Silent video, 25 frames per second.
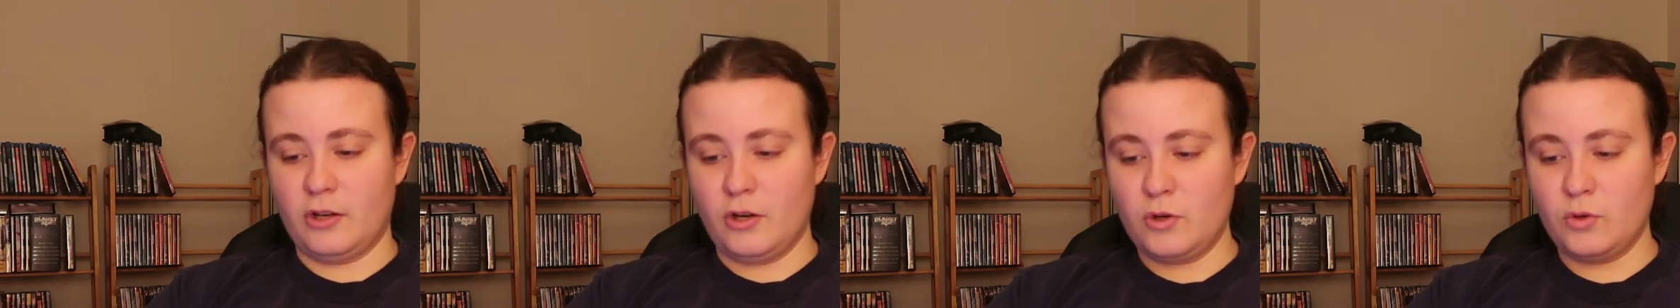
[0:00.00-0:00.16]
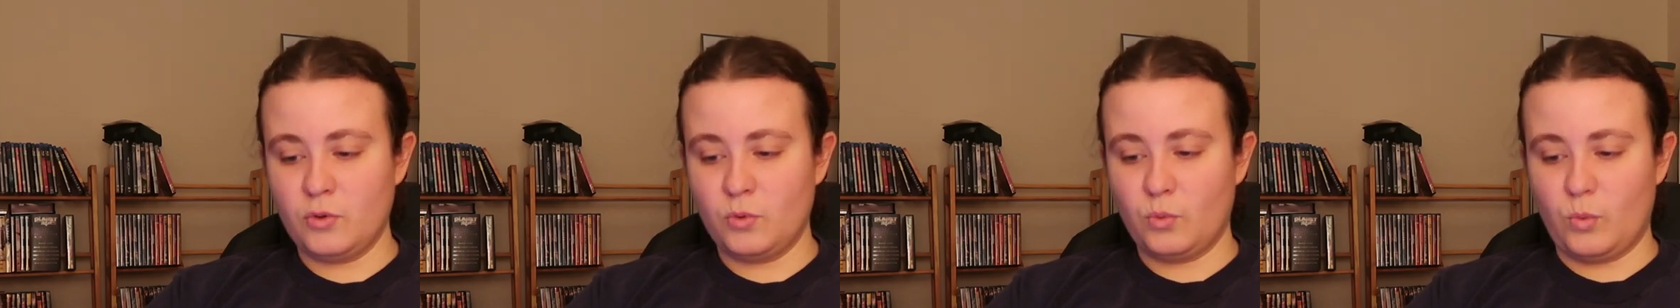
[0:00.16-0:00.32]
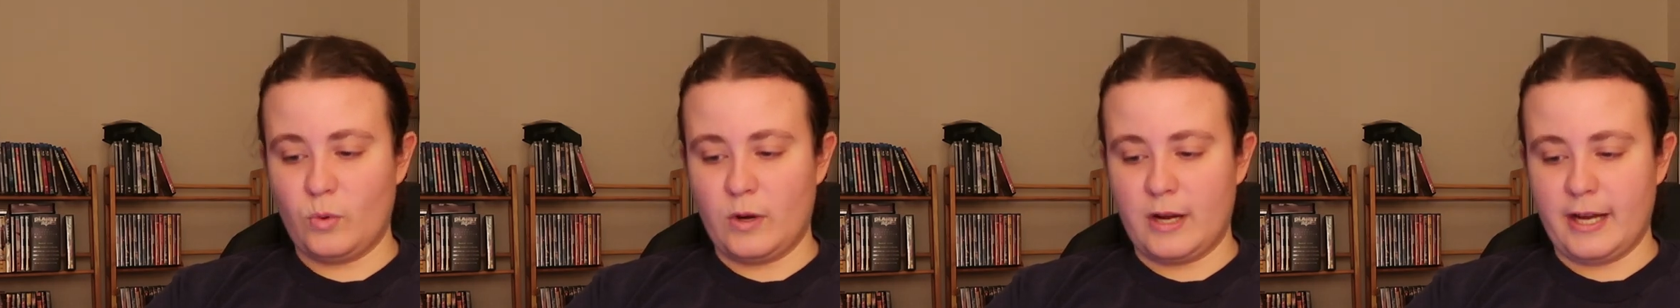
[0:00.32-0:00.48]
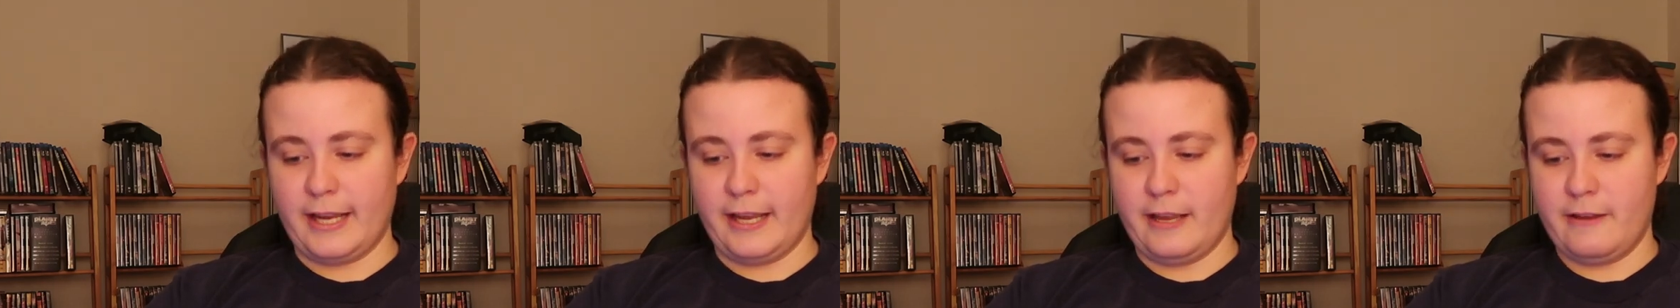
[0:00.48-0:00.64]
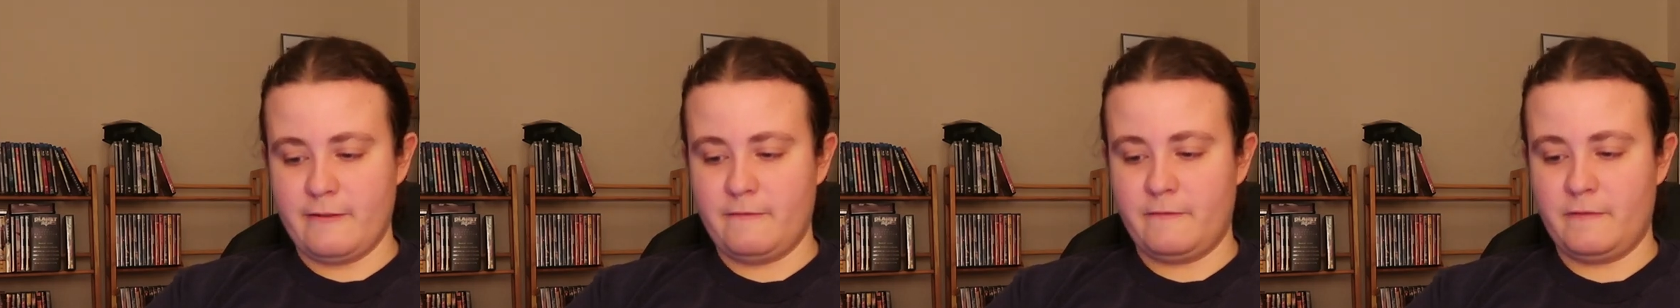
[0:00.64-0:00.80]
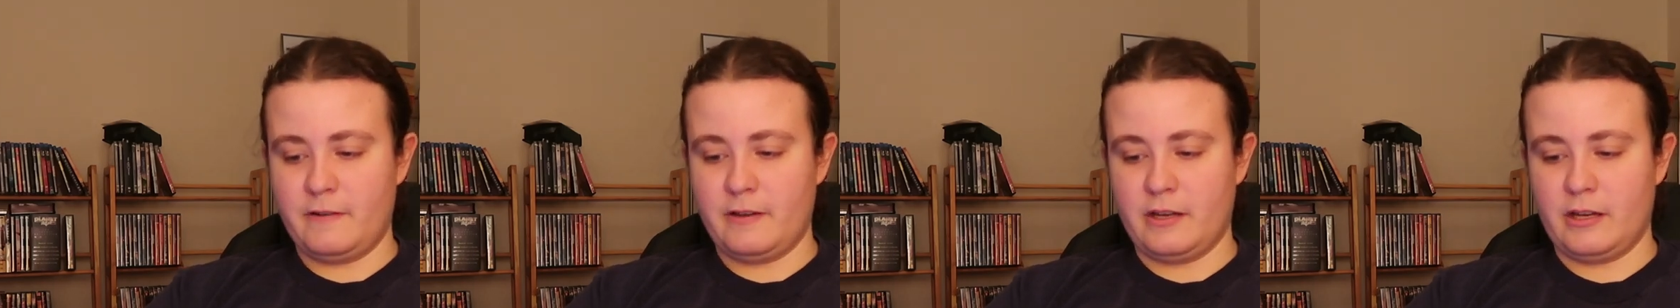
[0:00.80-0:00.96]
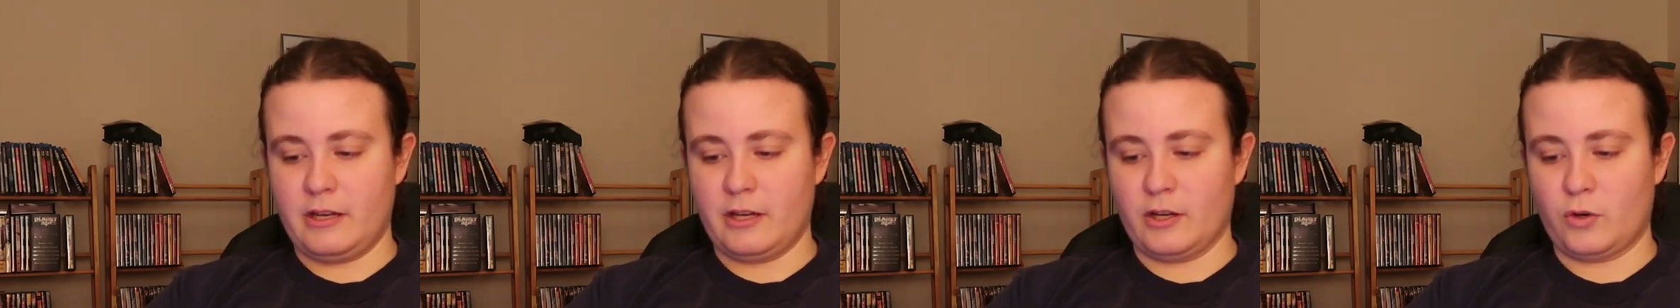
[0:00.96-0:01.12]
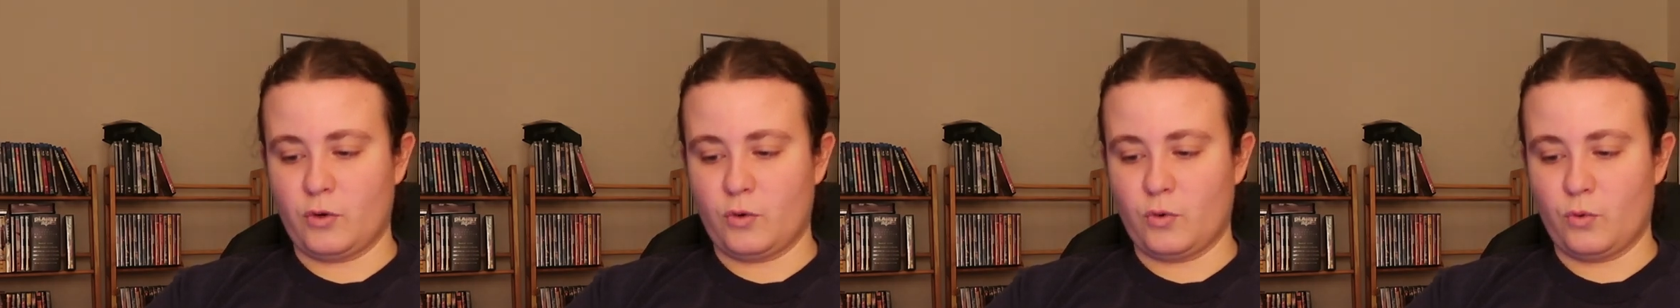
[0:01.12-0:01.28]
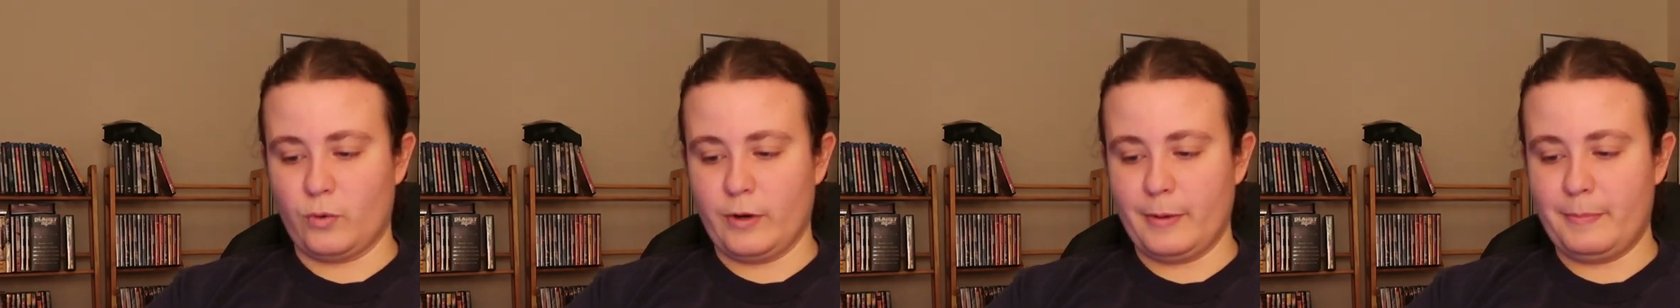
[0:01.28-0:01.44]
own wife,
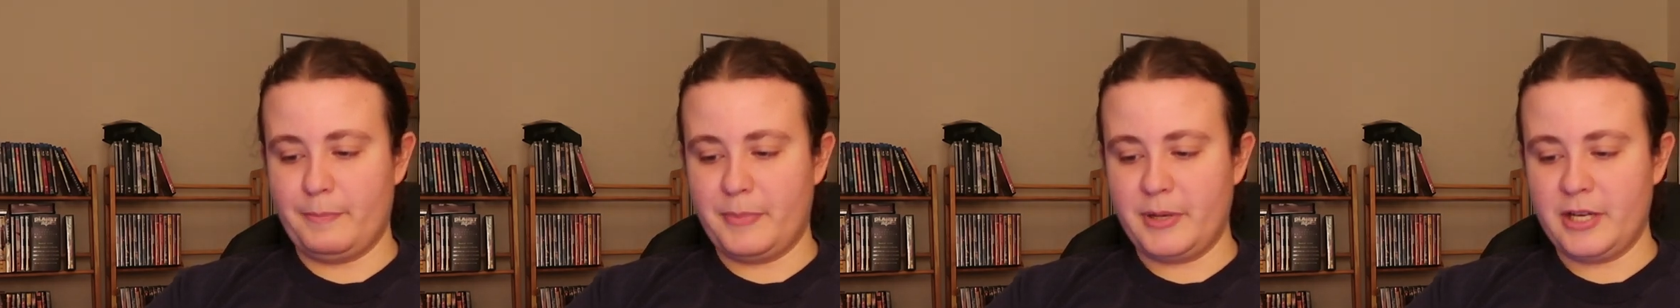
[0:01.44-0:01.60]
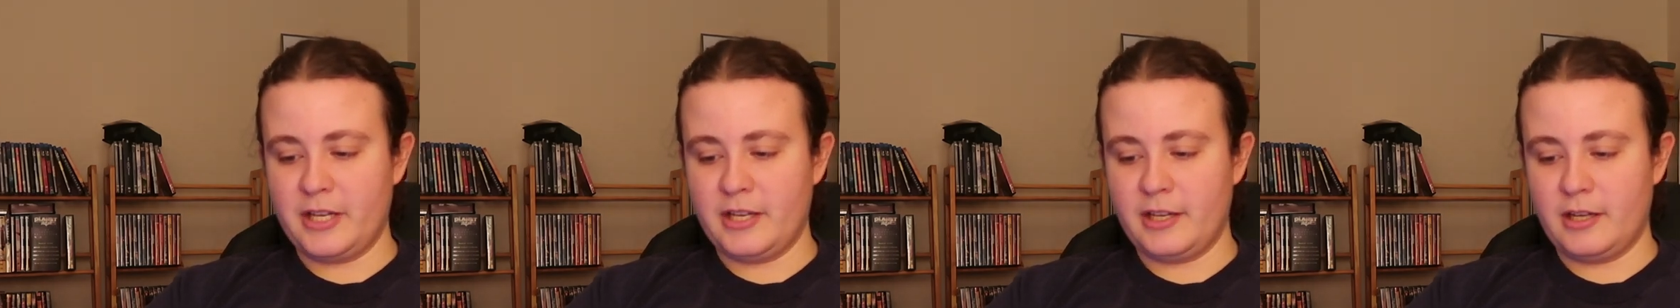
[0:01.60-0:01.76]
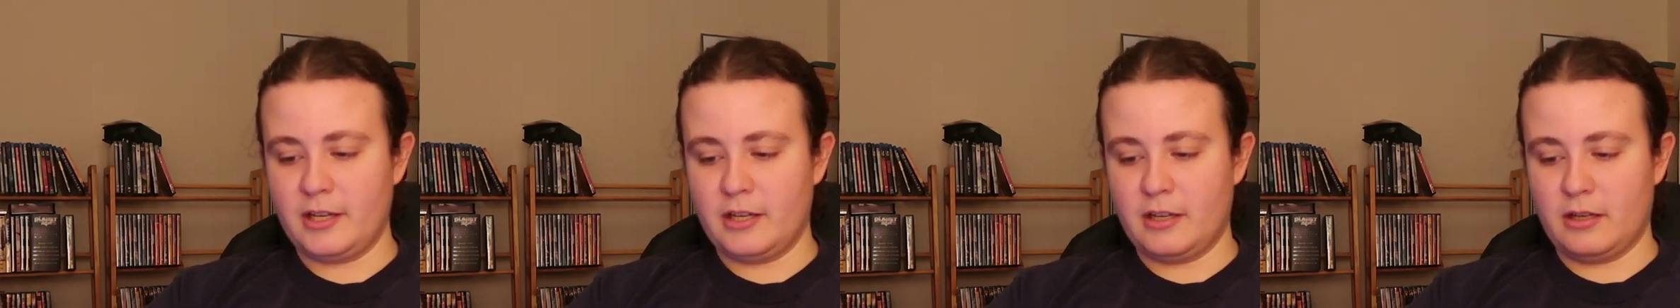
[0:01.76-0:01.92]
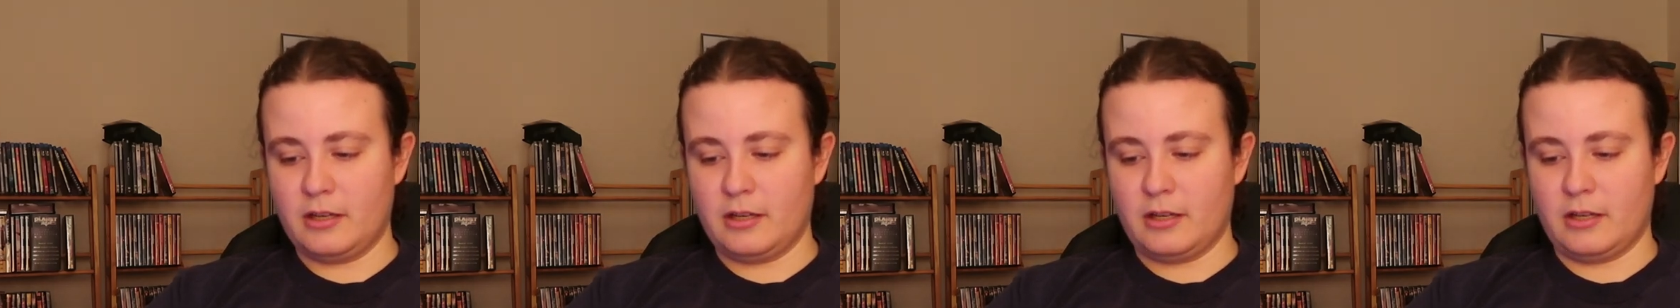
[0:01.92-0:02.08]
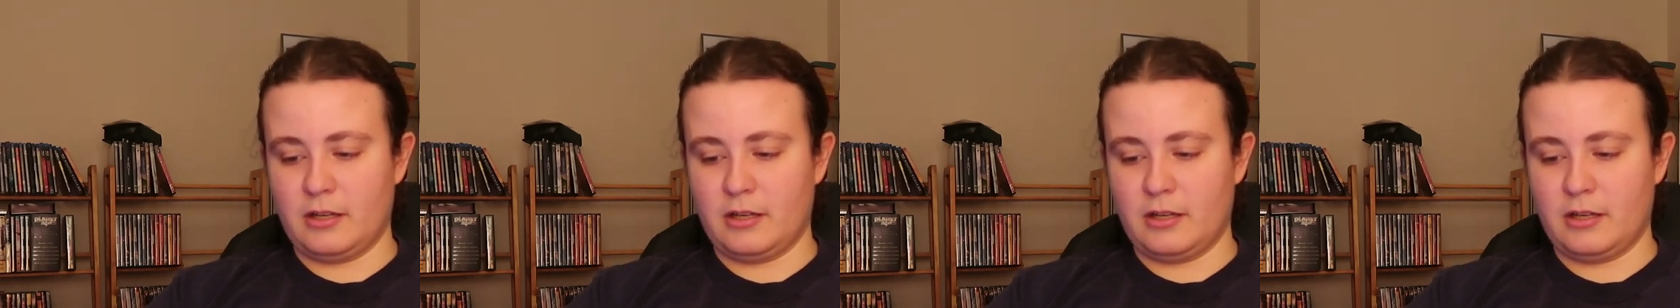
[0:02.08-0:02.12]
Agrippina